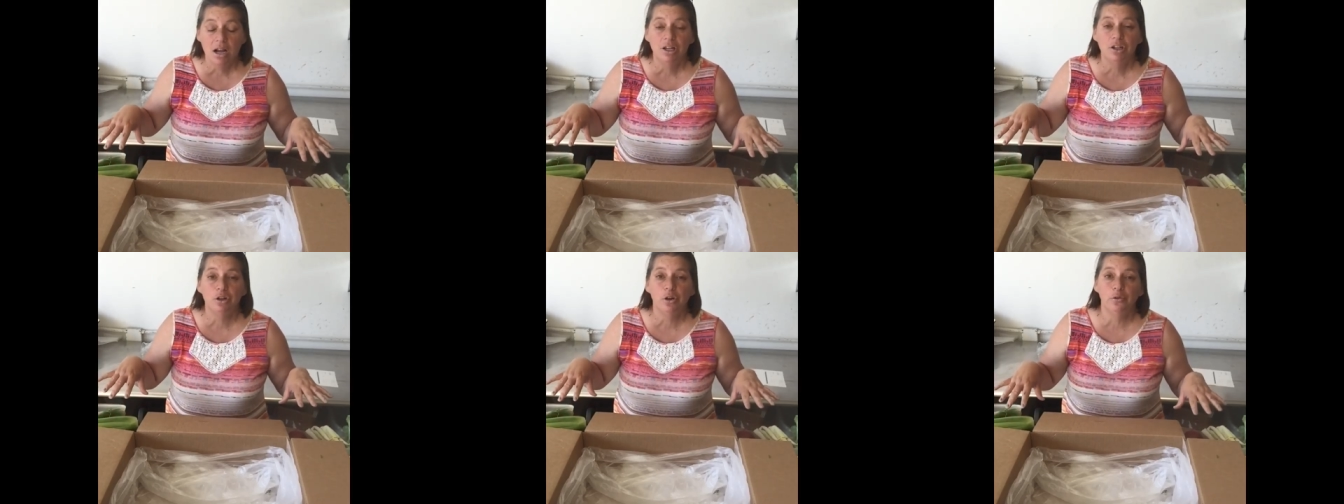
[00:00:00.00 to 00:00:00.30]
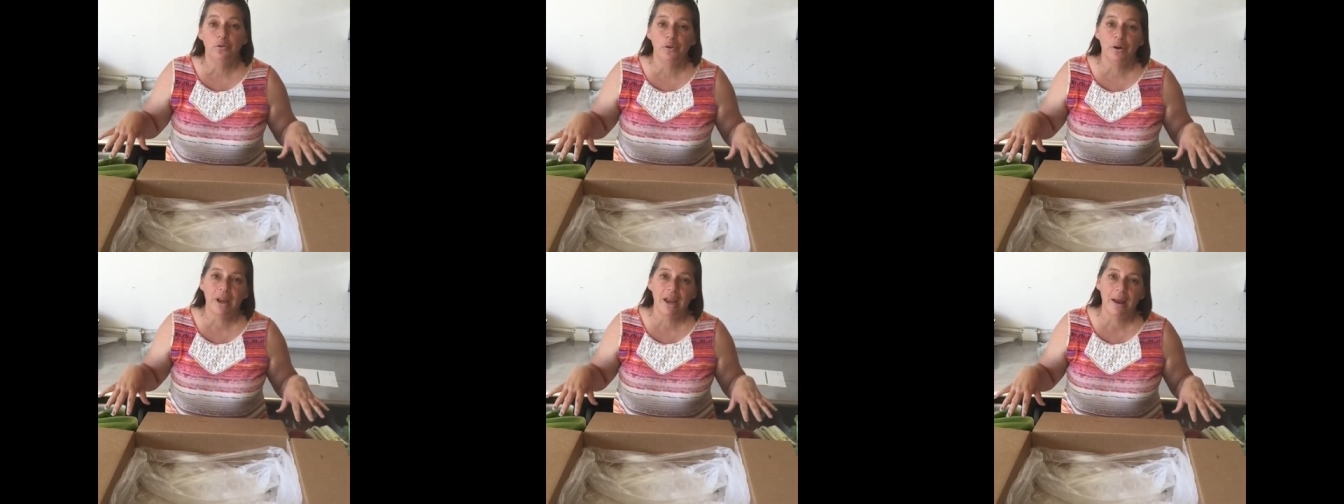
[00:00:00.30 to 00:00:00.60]

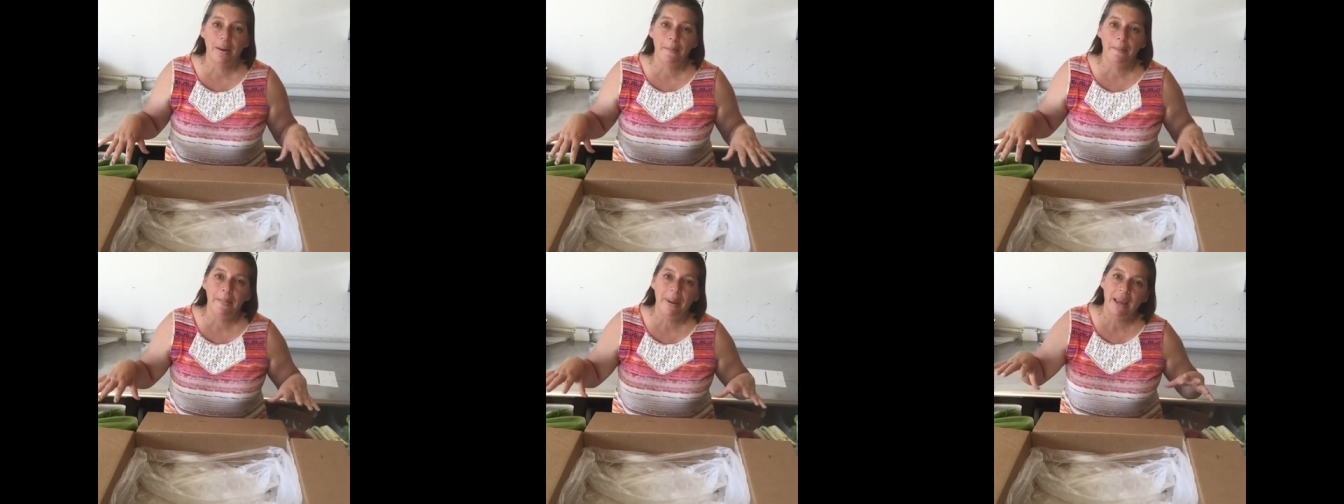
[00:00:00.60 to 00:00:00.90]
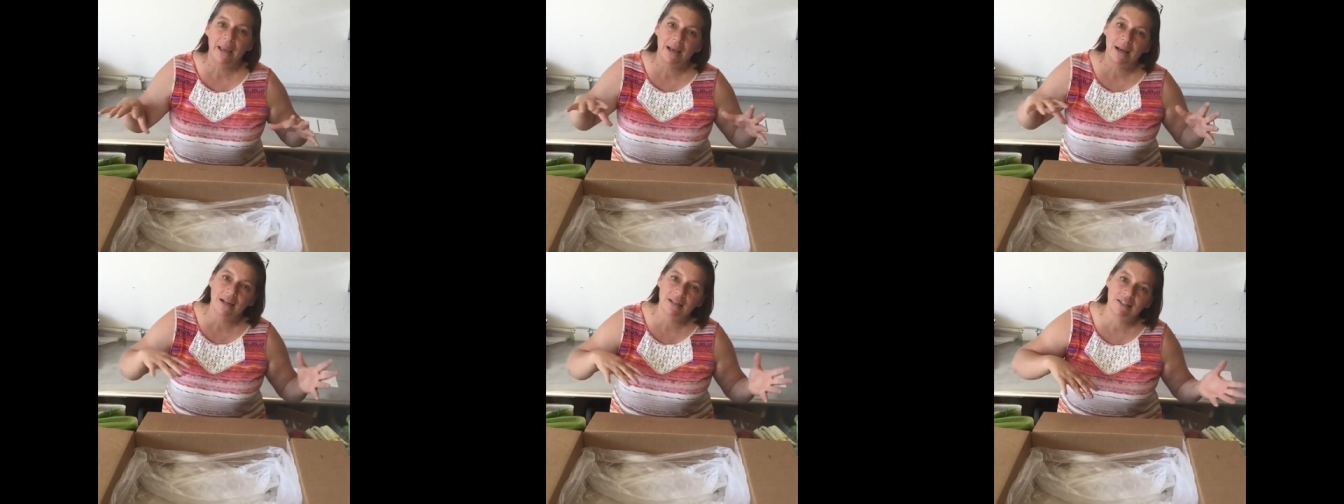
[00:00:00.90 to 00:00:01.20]
Don't forget,
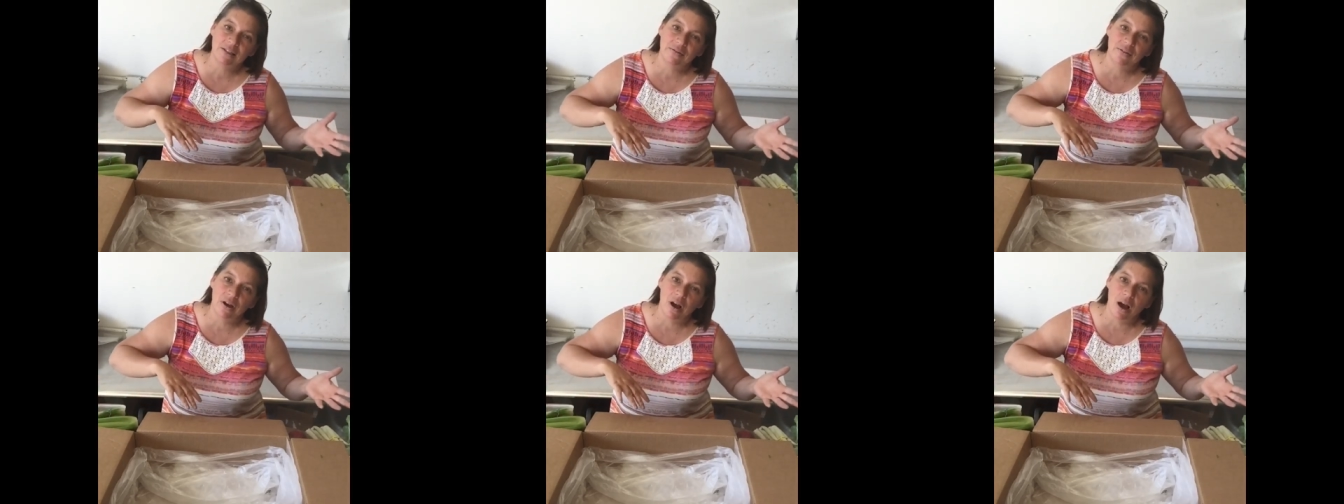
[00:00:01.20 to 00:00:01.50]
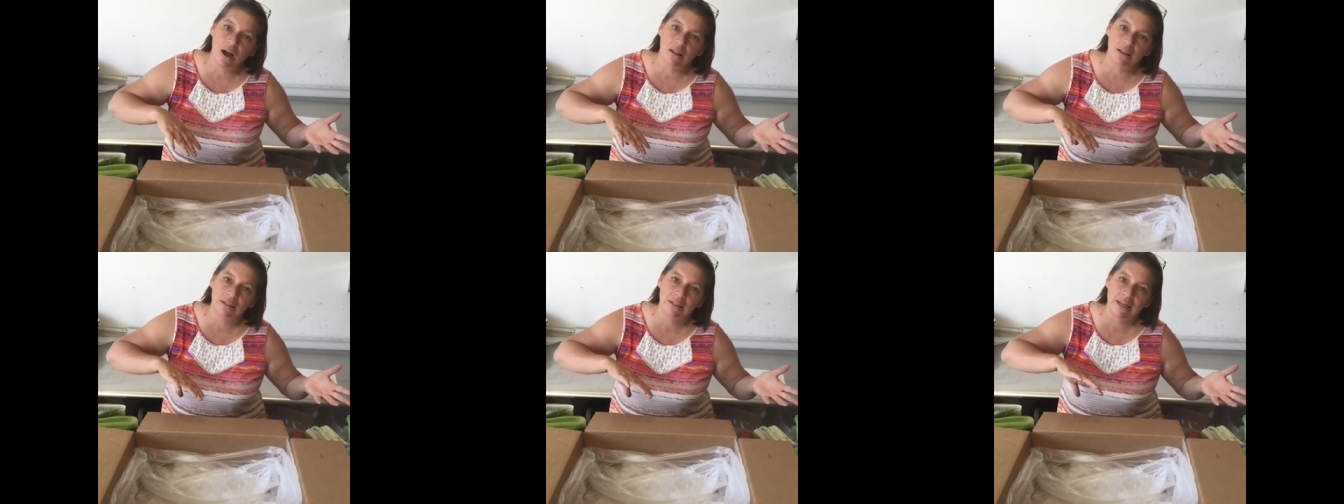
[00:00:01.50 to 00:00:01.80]
because of the
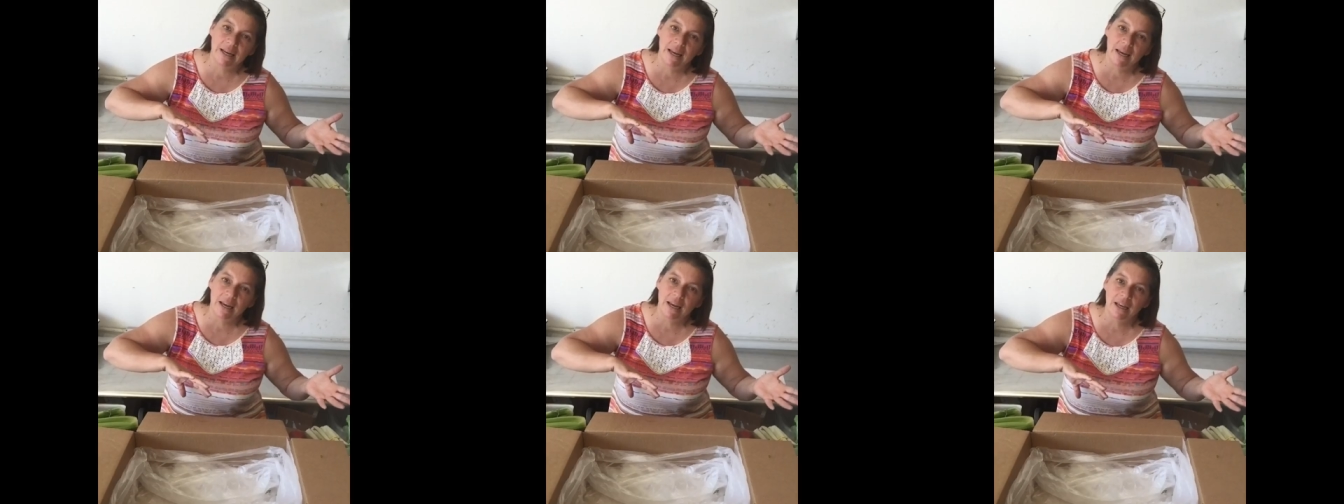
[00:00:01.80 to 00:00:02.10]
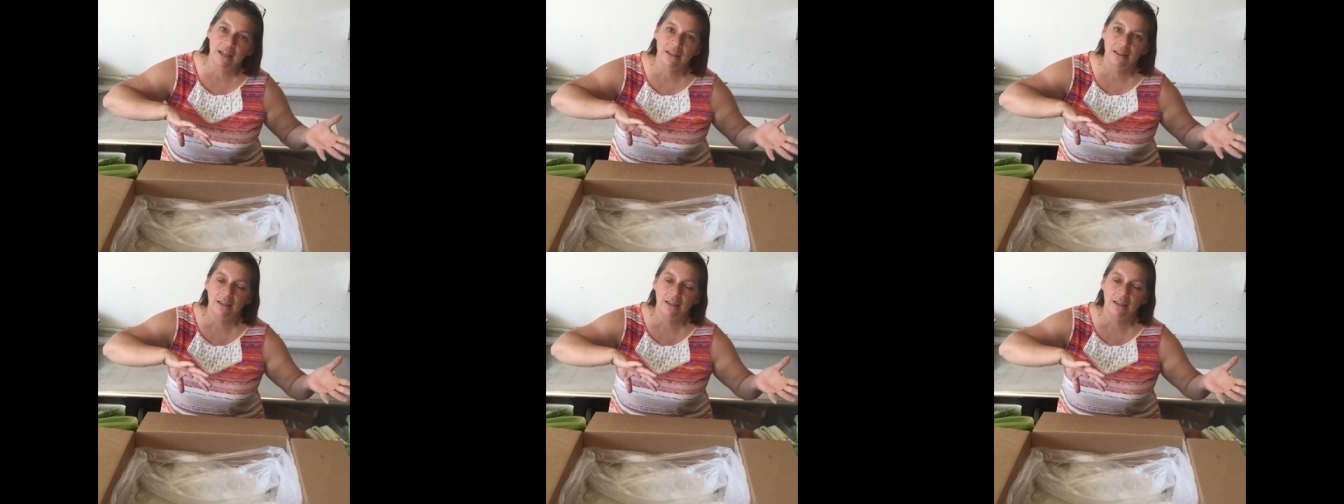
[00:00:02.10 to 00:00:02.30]
holiday,